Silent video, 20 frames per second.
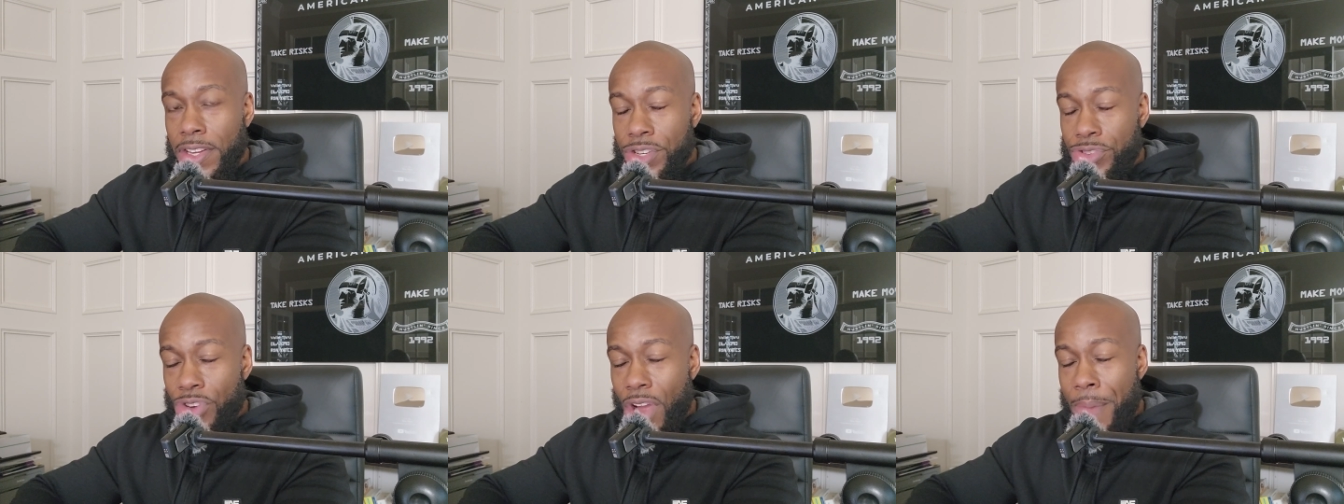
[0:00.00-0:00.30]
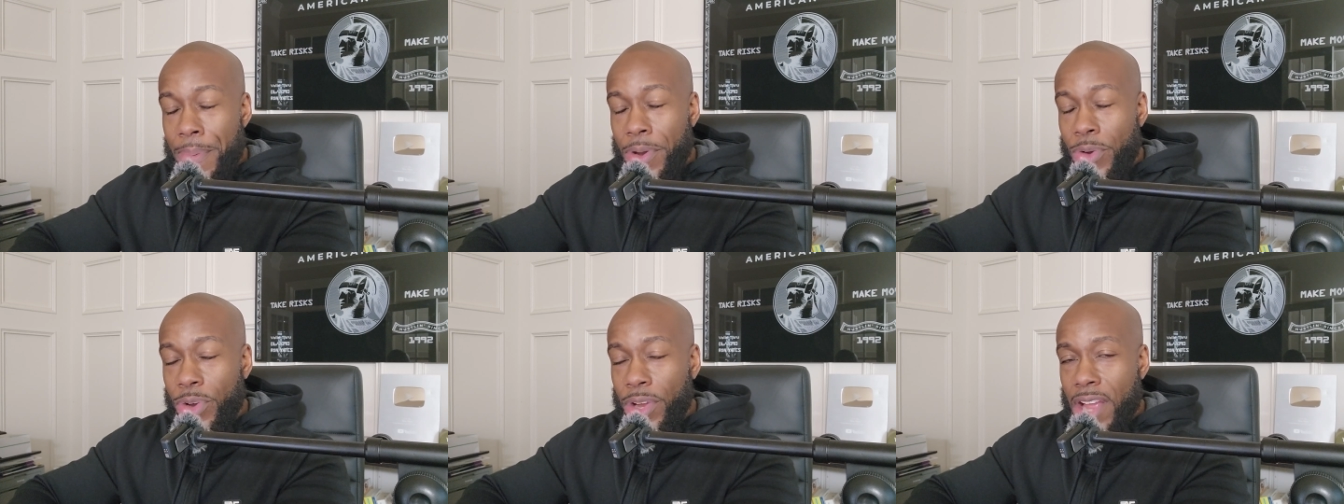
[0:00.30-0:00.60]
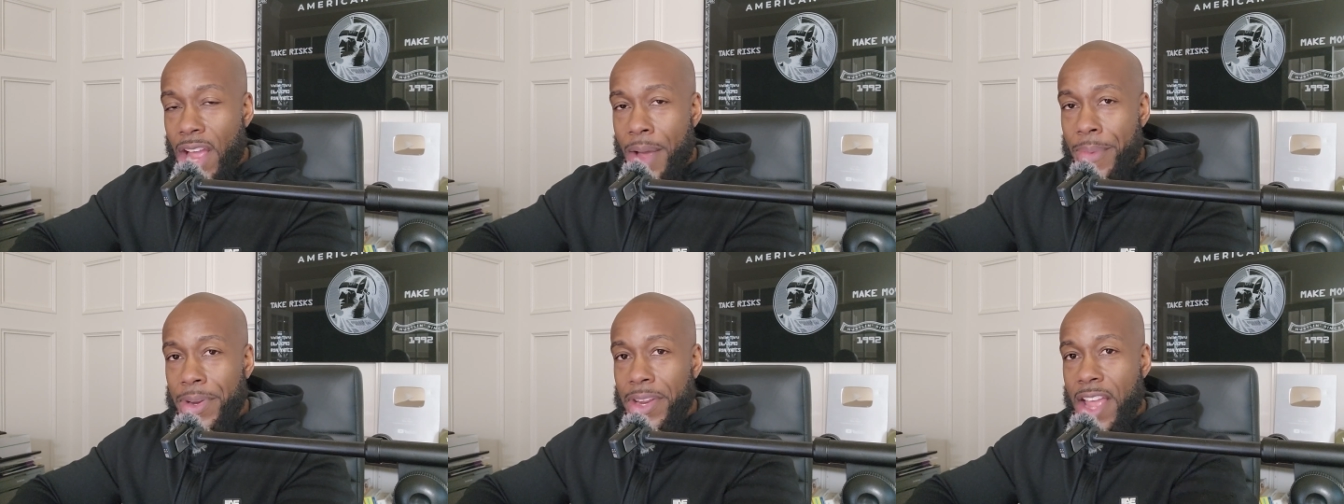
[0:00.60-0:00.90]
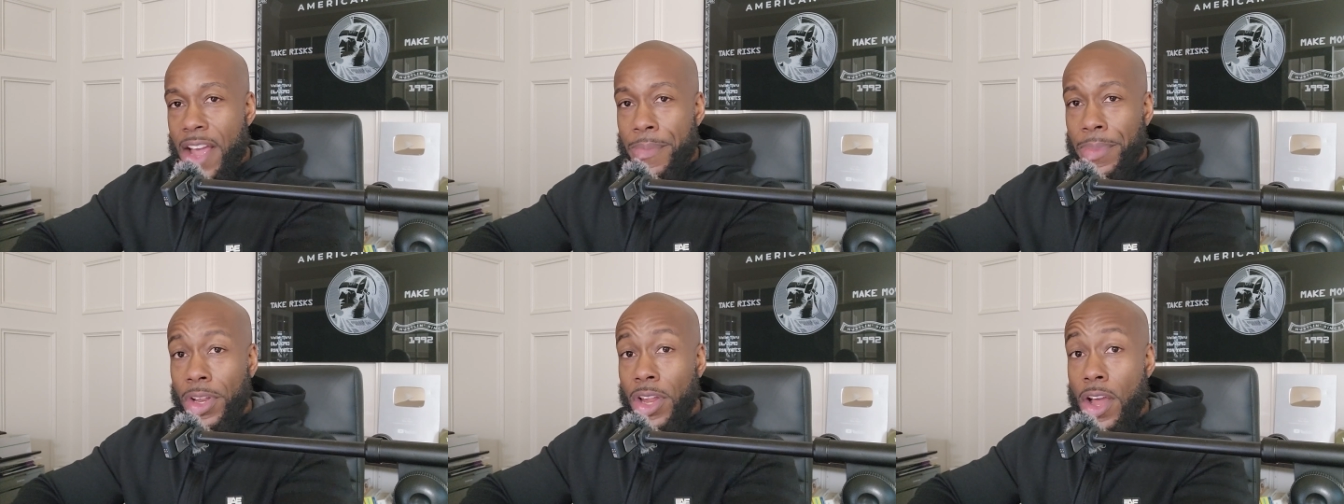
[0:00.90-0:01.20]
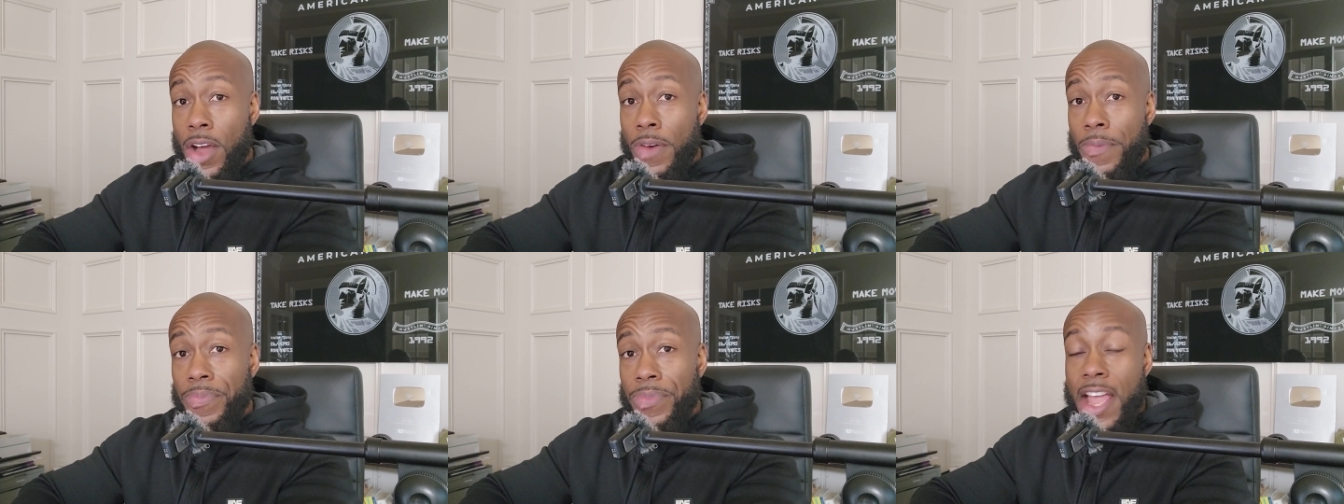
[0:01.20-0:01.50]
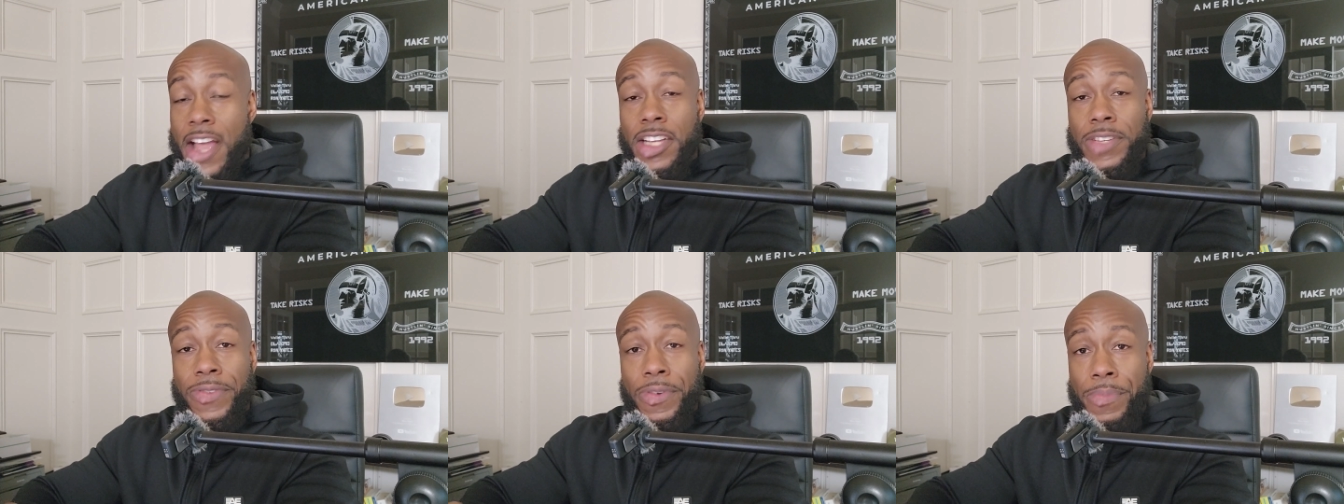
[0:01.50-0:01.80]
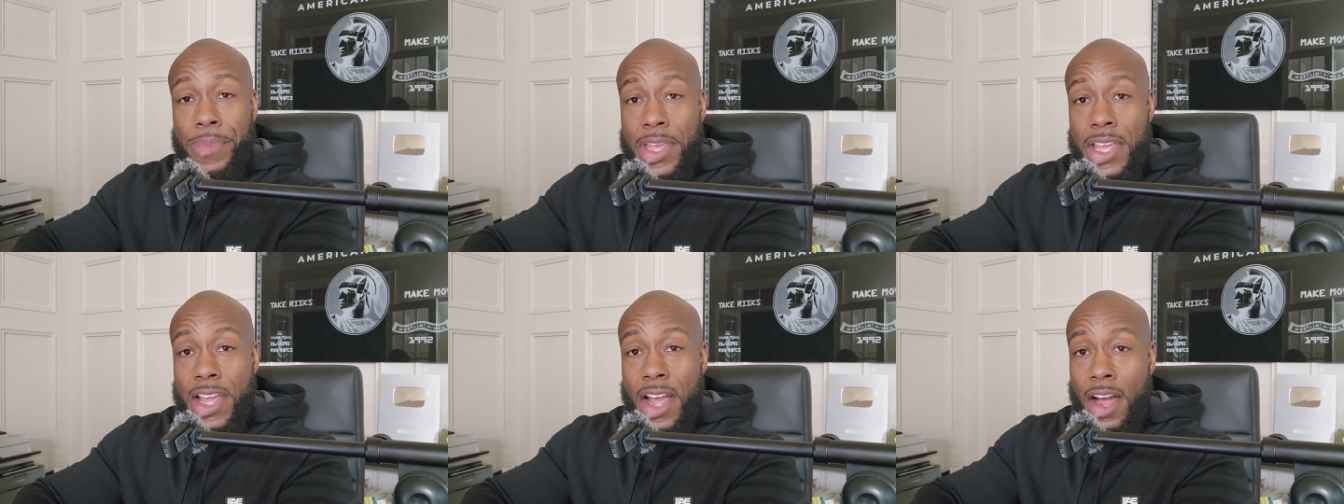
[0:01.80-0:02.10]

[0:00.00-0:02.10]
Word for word: Drop a quick comment down below. Now, as for me,